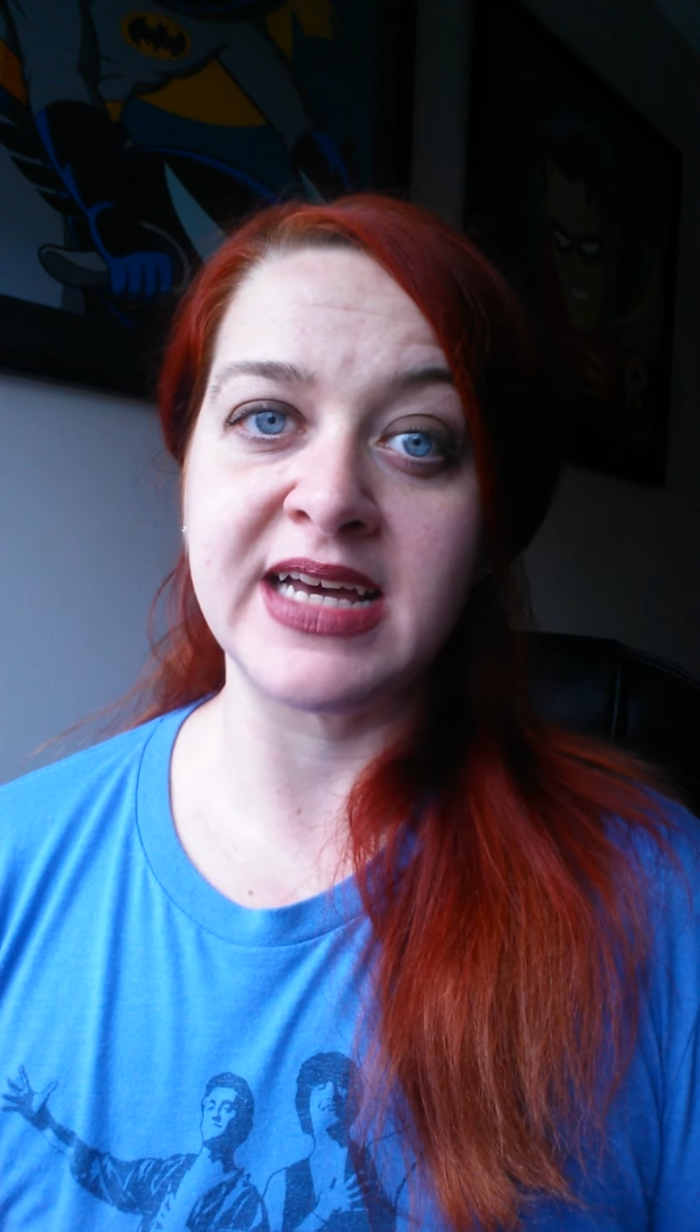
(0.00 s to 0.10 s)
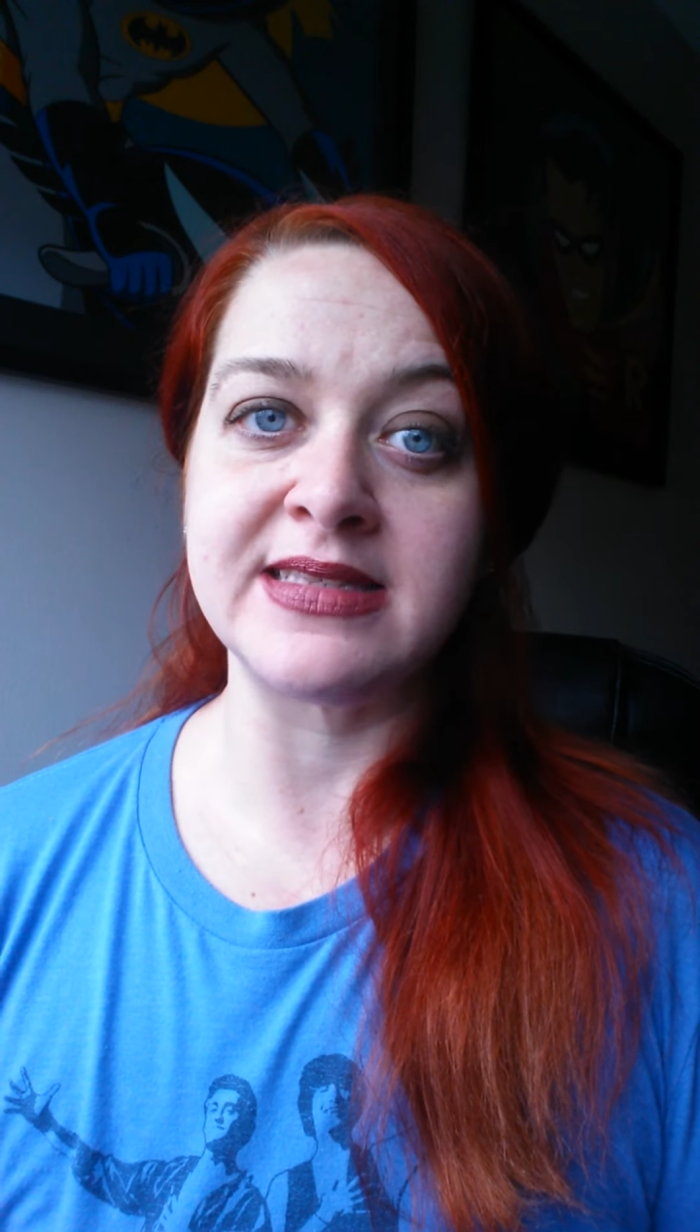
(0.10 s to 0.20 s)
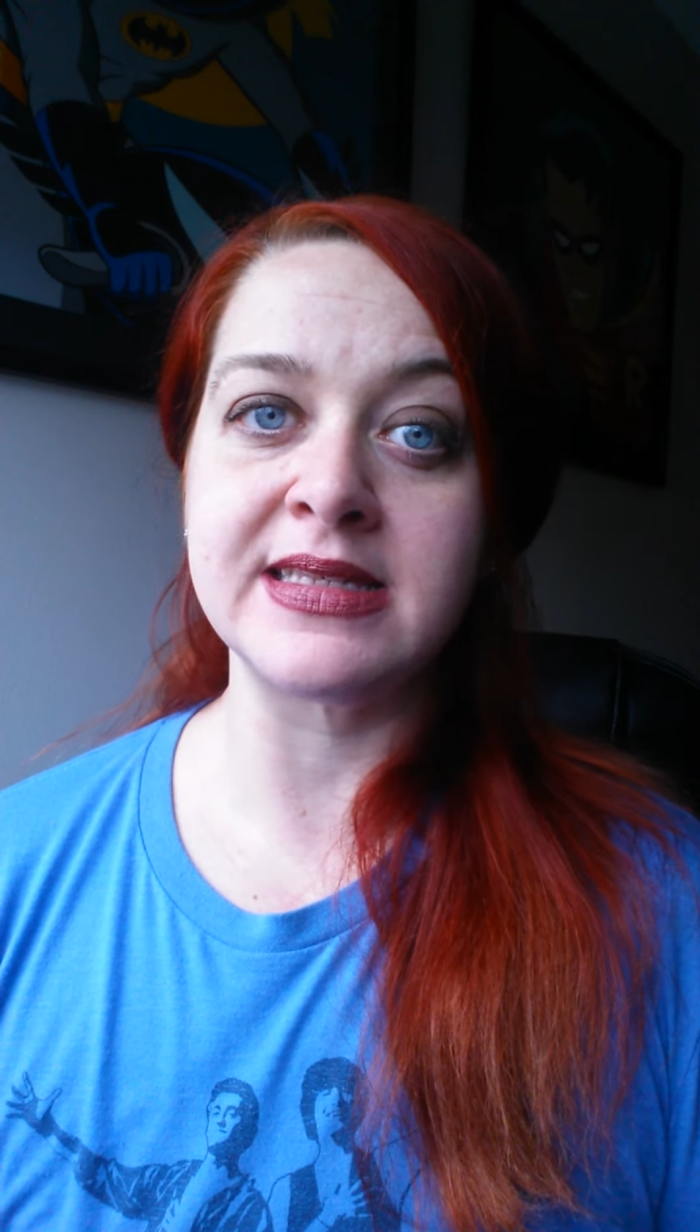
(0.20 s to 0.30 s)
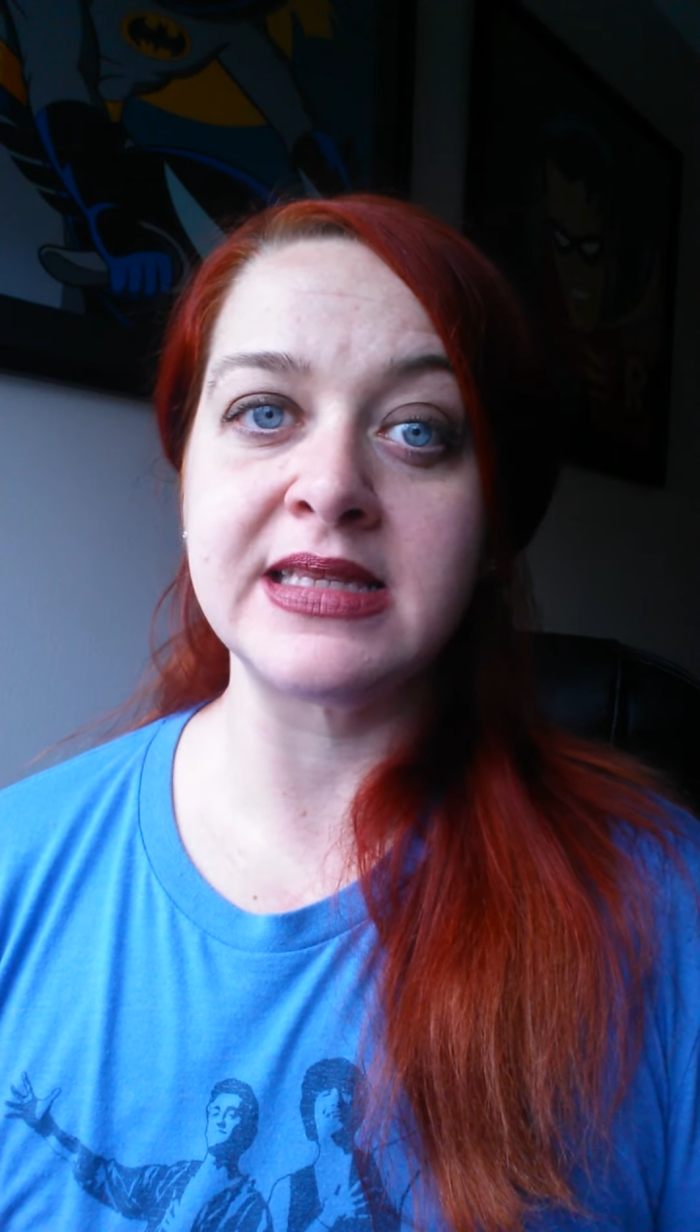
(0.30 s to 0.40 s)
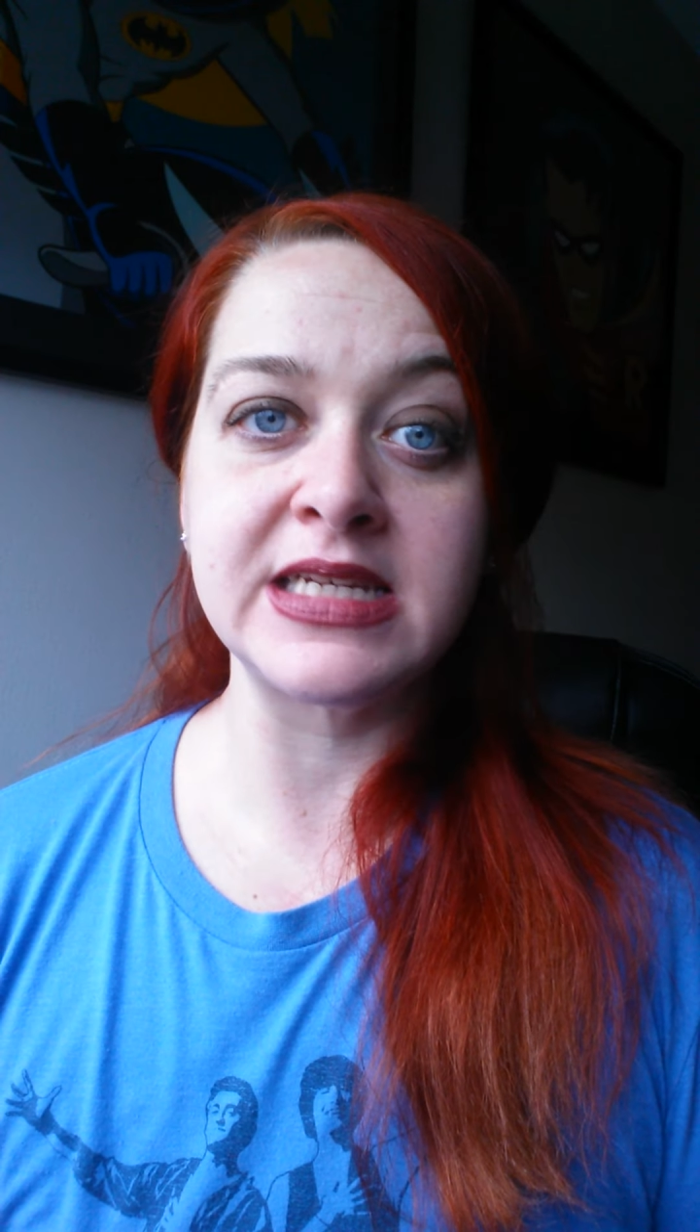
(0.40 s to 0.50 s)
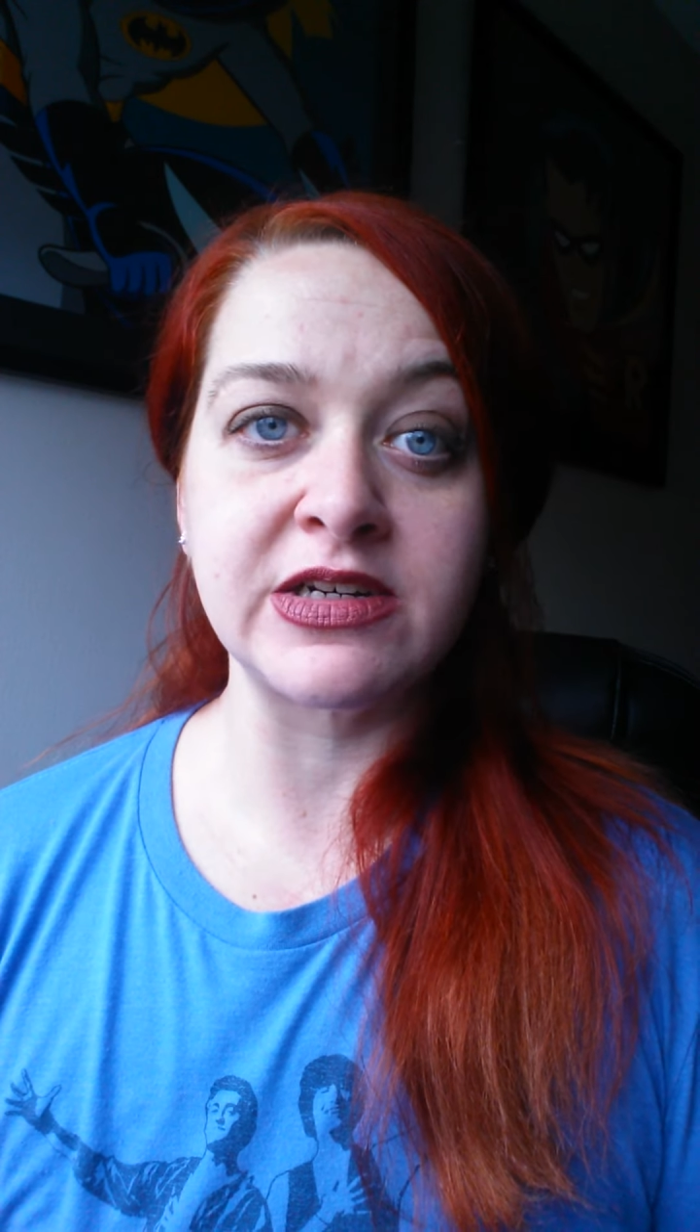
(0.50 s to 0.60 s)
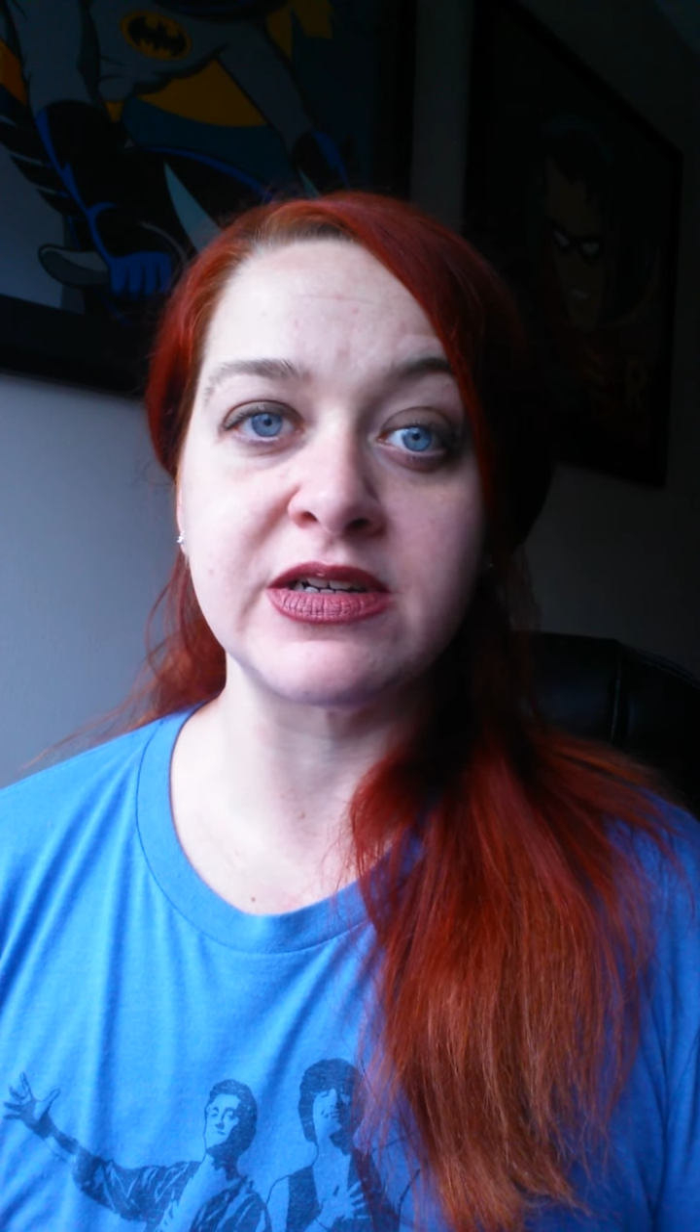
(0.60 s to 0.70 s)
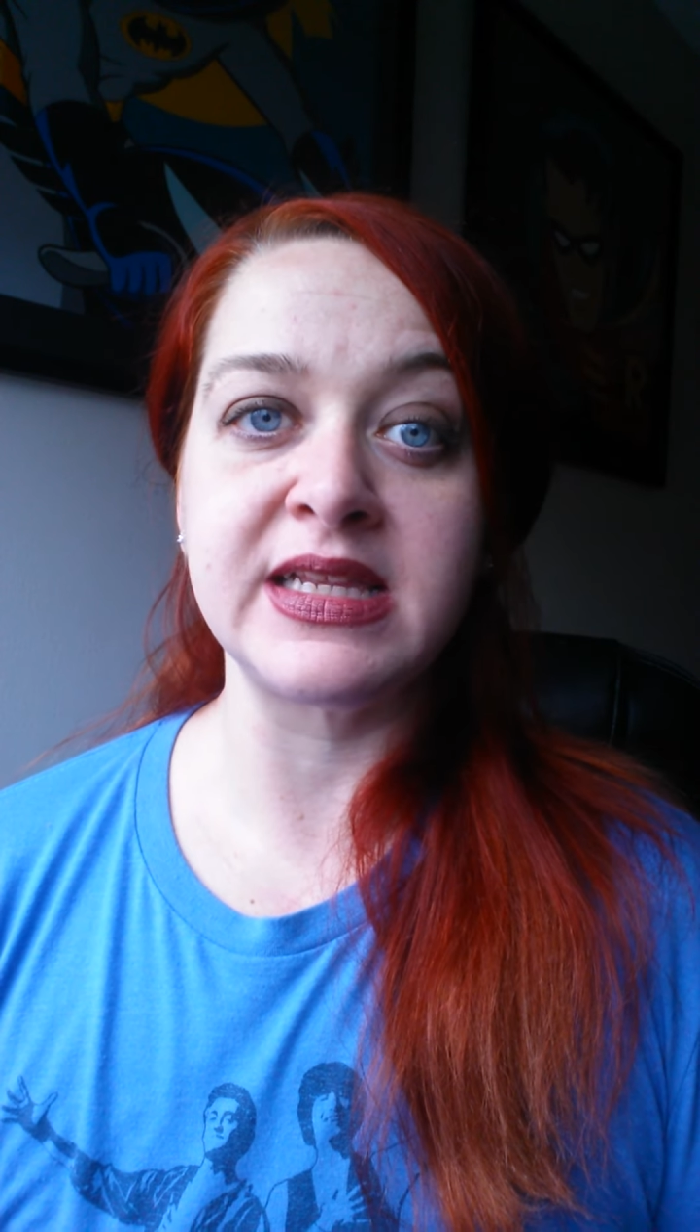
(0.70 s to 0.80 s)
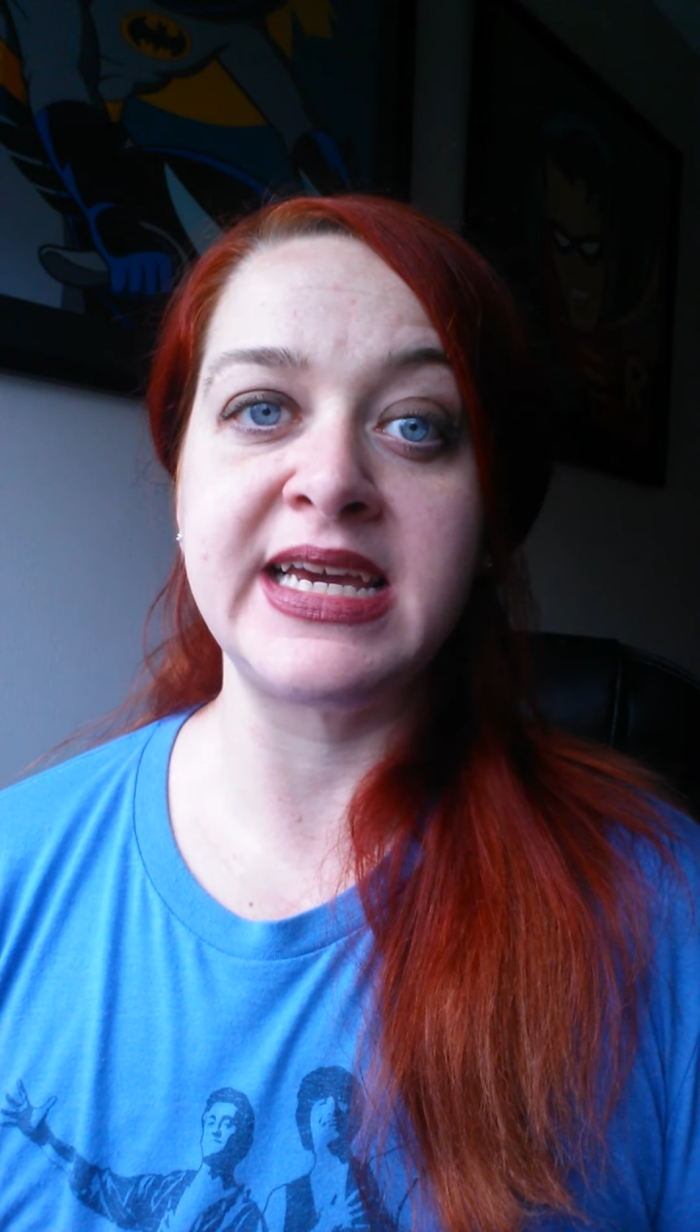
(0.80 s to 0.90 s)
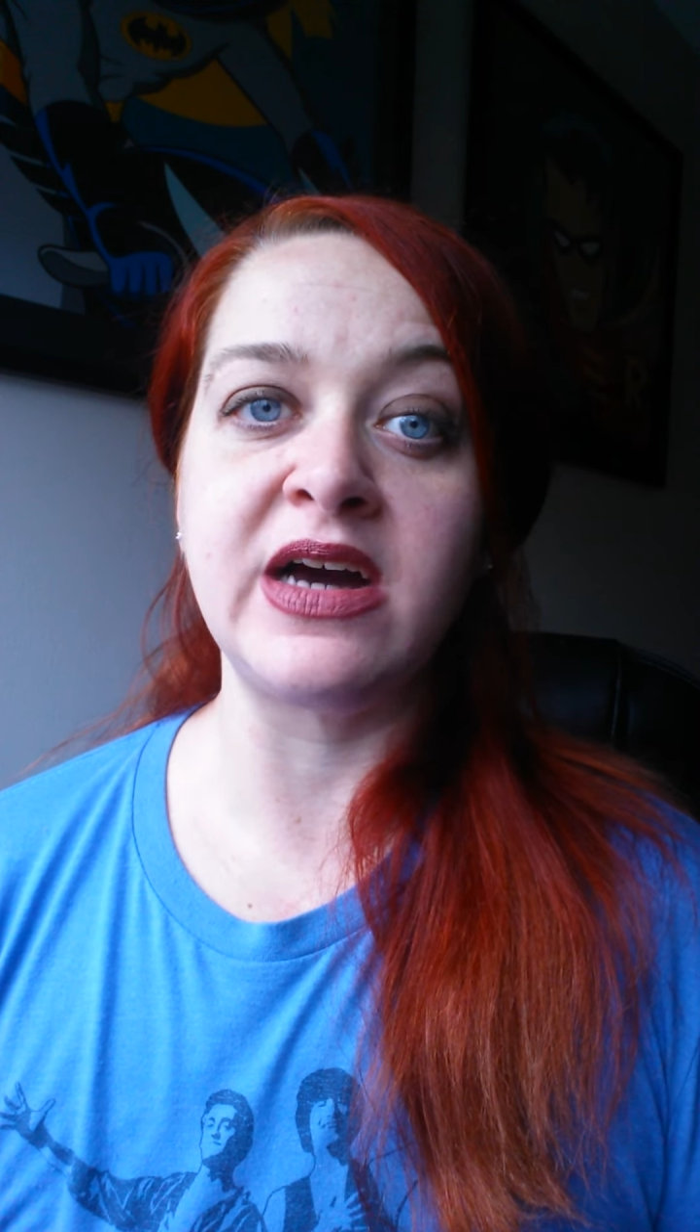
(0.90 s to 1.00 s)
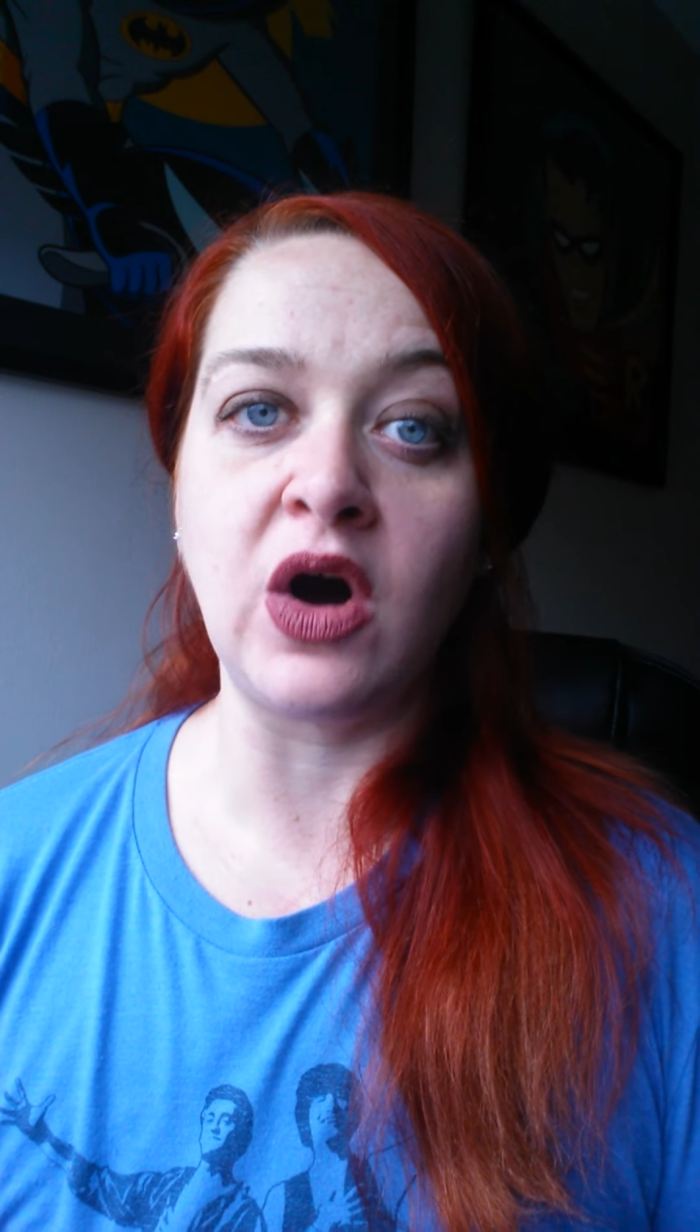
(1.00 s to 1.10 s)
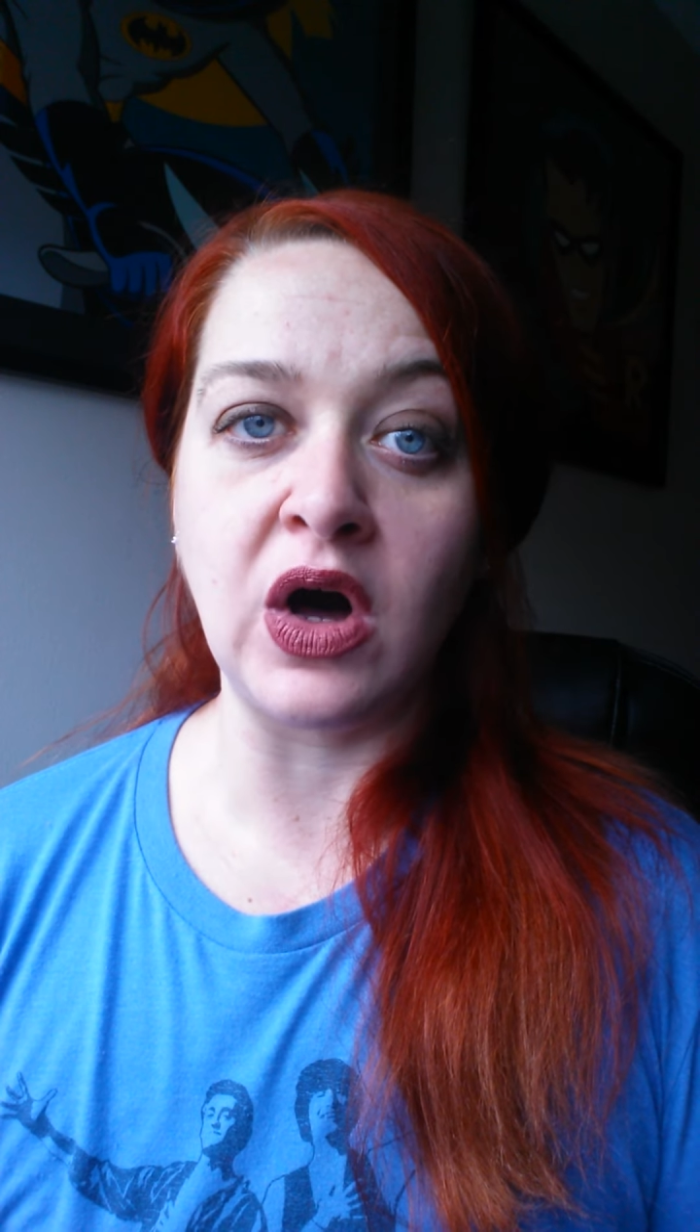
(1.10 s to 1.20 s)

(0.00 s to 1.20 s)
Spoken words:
That's literally